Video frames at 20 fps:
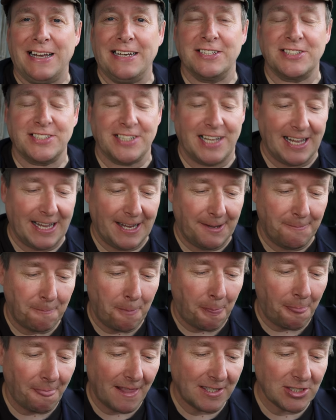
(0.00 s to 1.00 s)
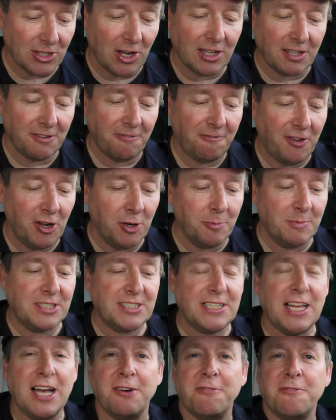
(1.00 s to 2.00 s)
I say, so I can film
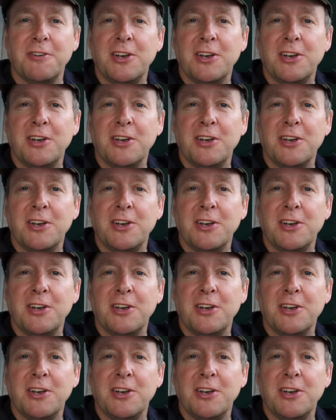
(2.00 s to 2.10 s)
myself.